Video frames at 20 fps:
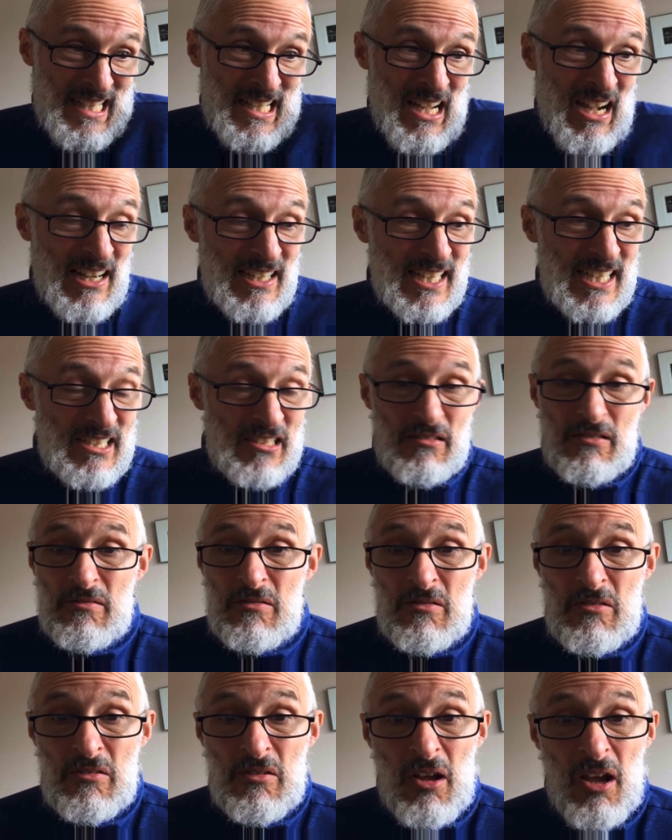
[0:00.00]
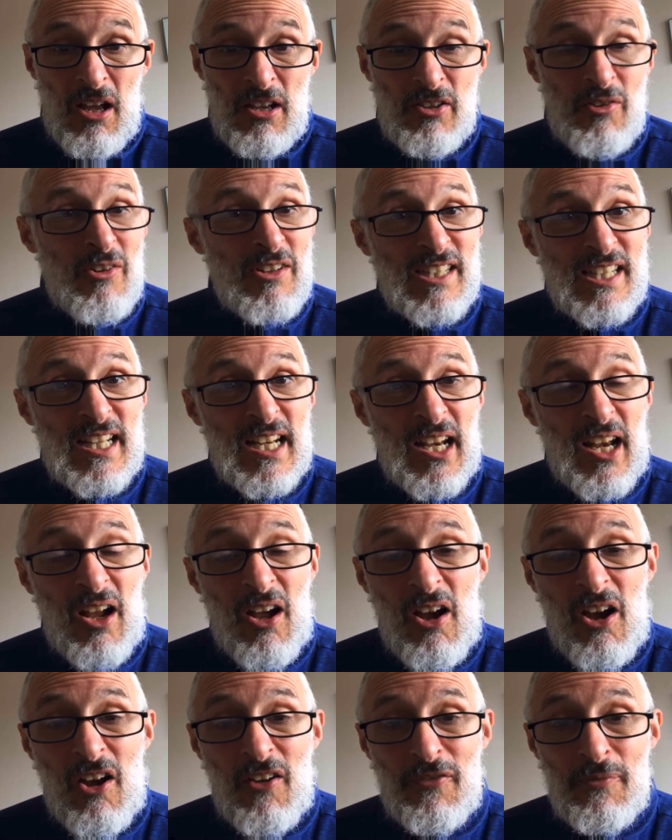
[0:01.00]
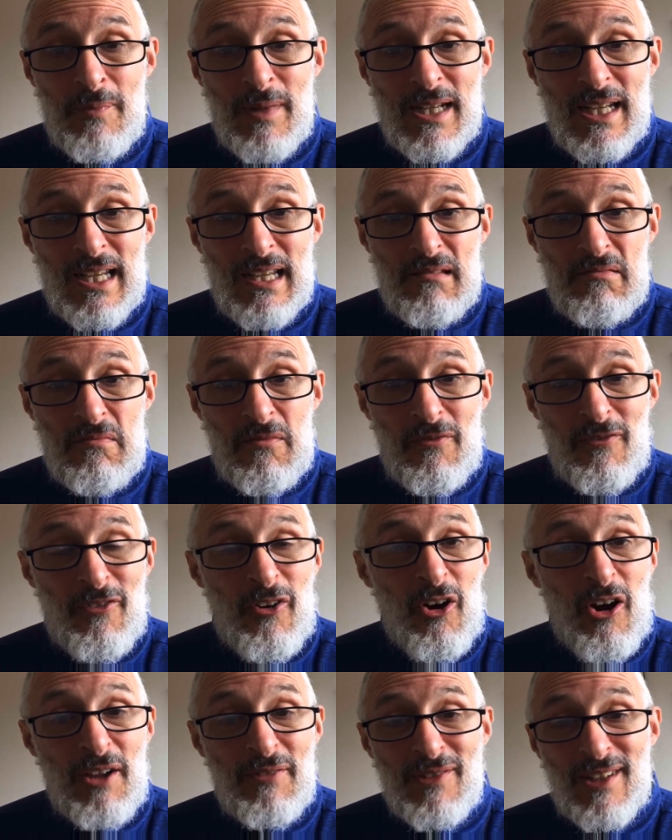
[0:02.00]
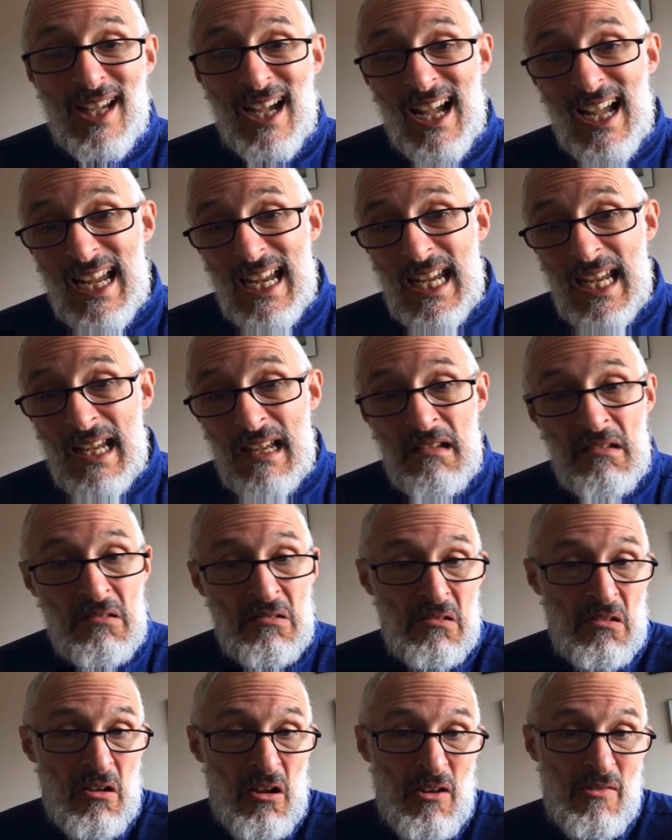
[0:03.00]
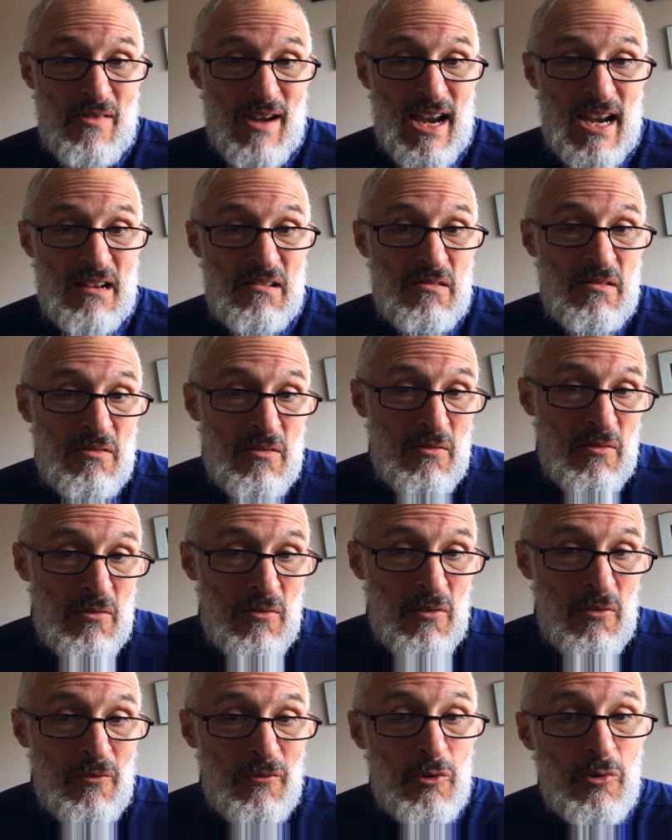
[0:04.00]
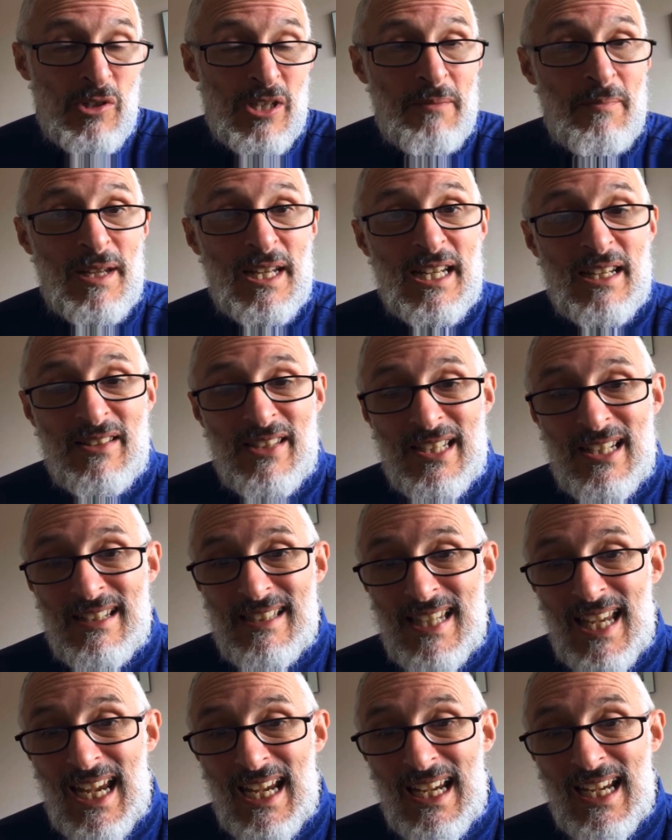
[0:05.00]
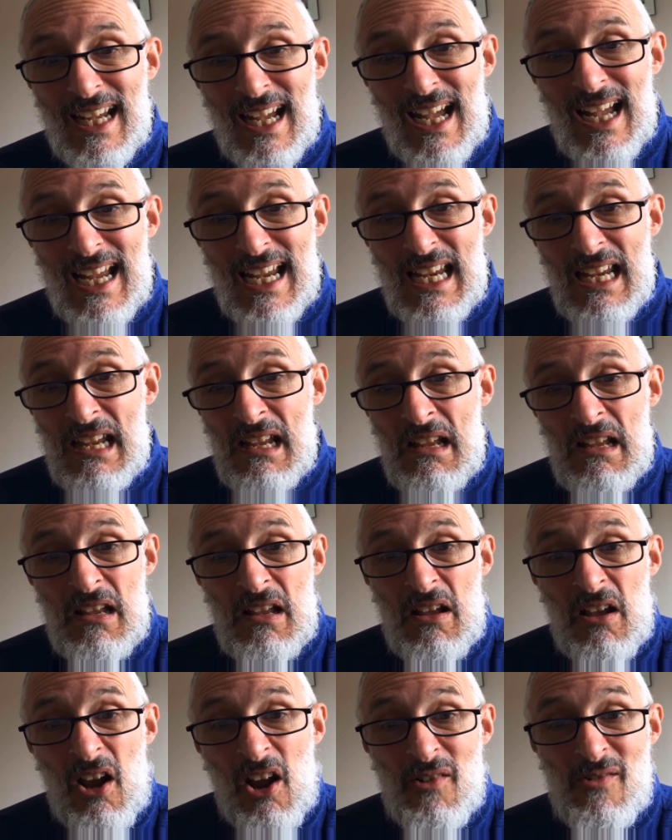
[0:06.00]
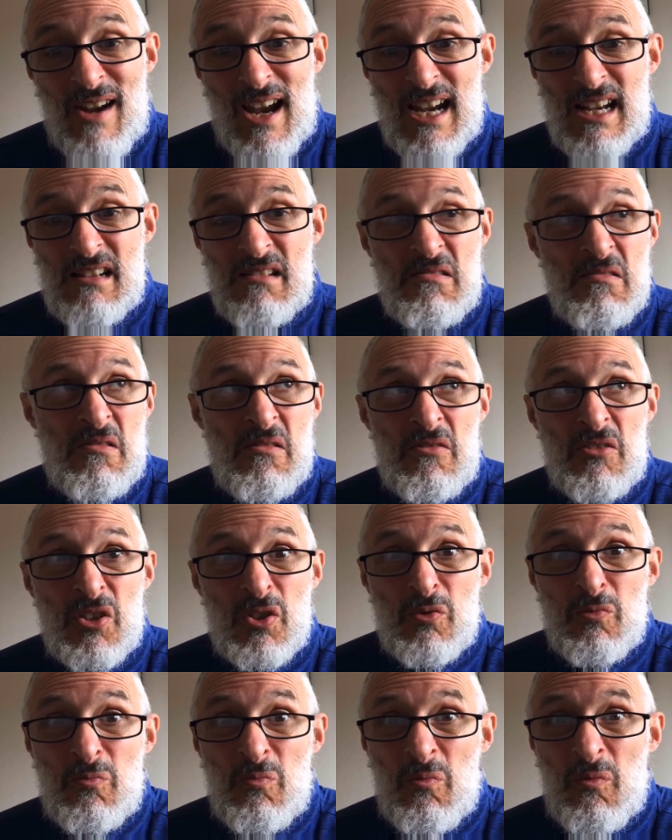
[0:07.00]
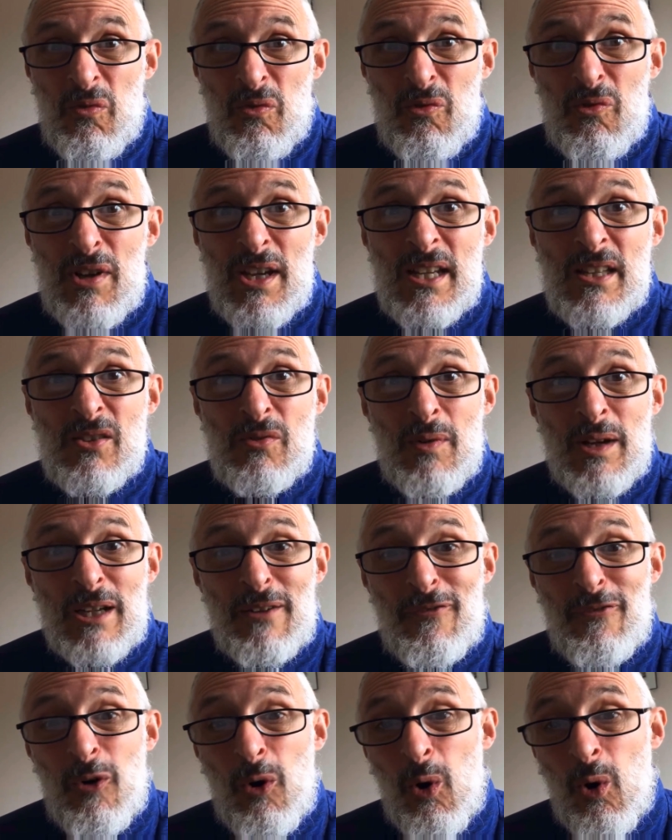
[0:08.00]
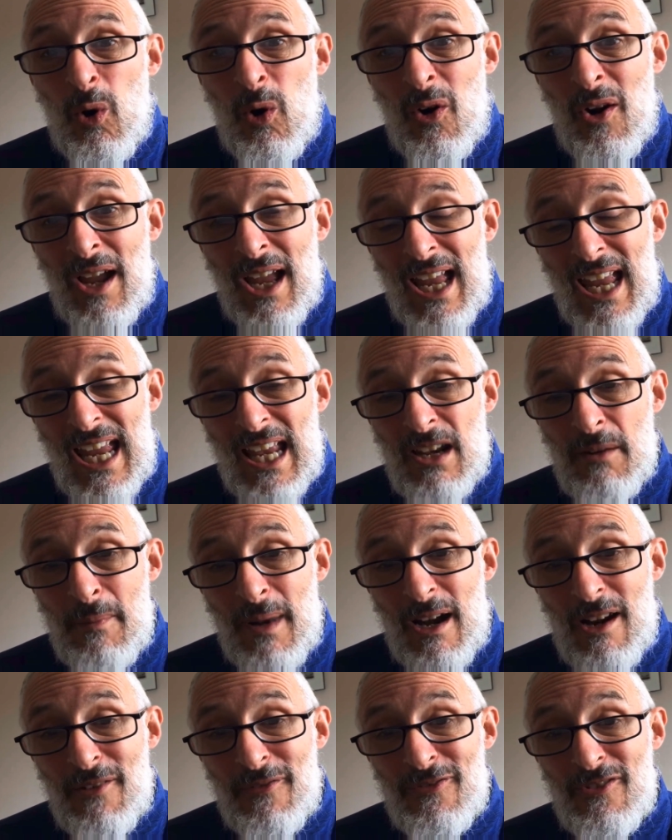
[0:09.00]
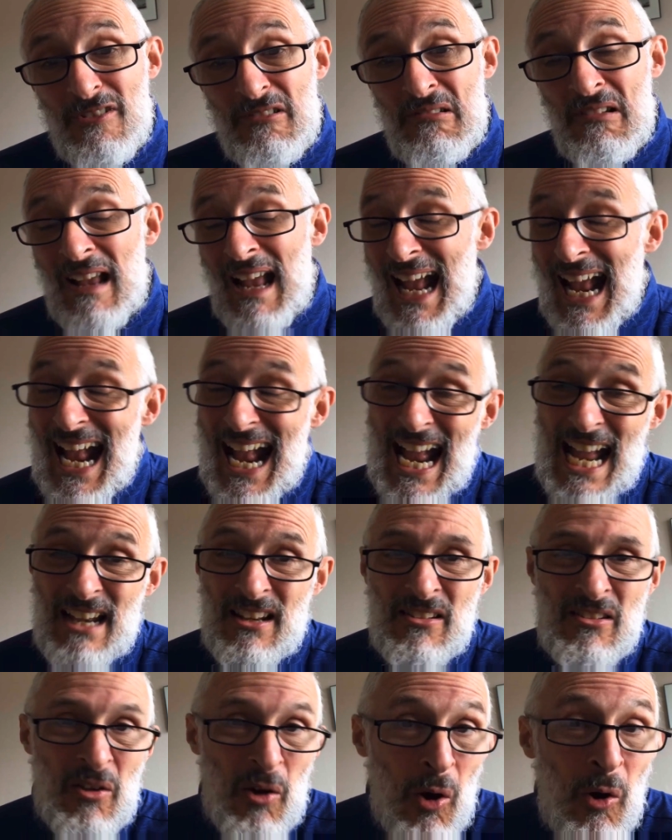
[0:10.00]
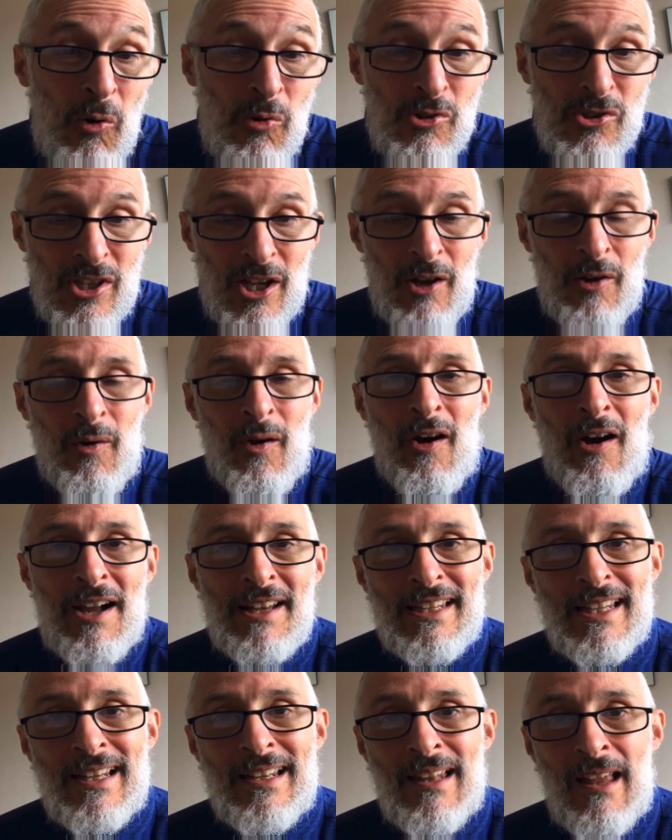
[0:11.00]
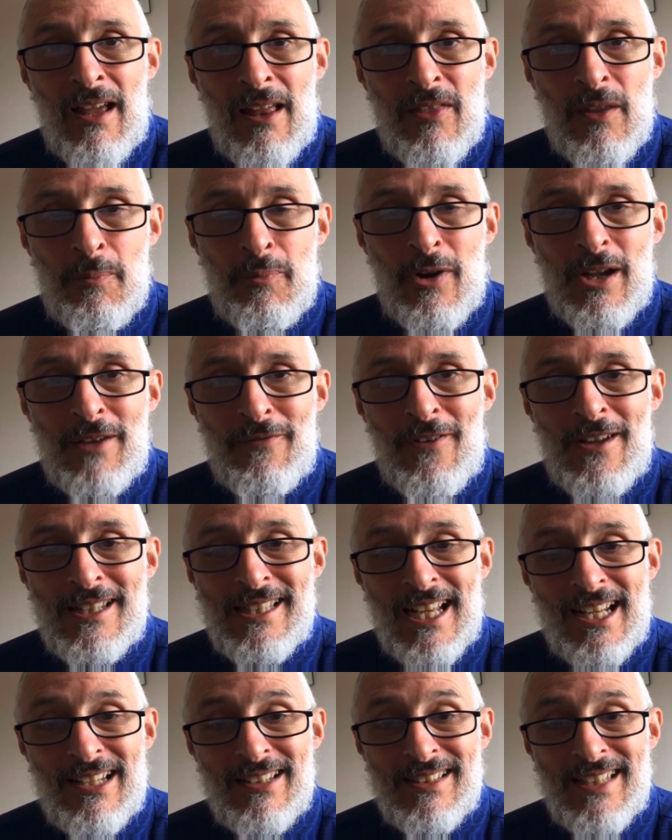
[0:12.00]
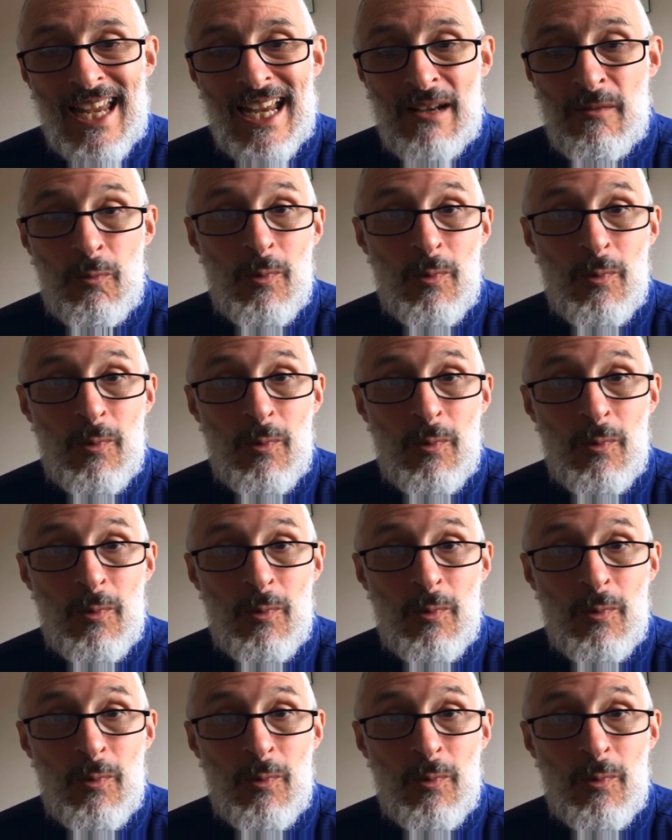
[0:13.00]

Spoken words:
I did a 19.5 minute 5k. I ran 40 minutes in a 10k. I ran 3:24 in a marathon. And also I did the Brave 10 in 10,